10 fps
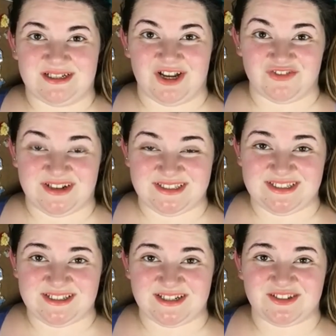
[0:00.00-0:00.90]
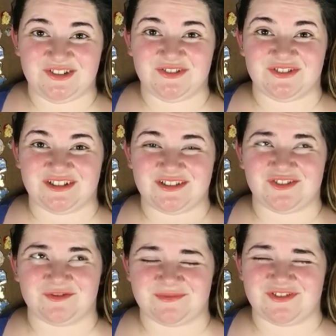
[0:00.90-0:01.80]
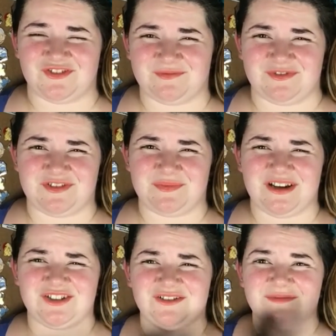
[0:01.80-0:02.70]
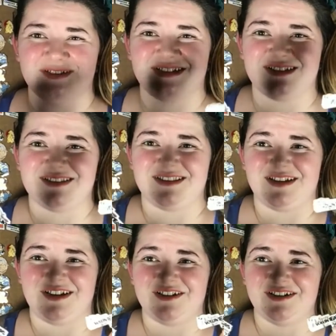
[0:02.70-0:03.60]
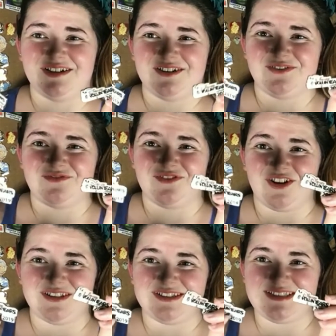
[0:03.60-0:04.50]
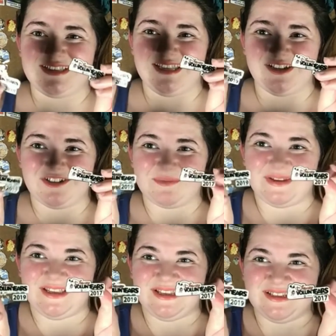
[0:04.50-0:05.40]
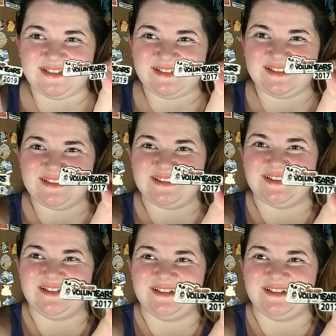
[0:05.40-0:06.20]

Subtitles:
Alright, these next two are super, super special because they're volunteer pins.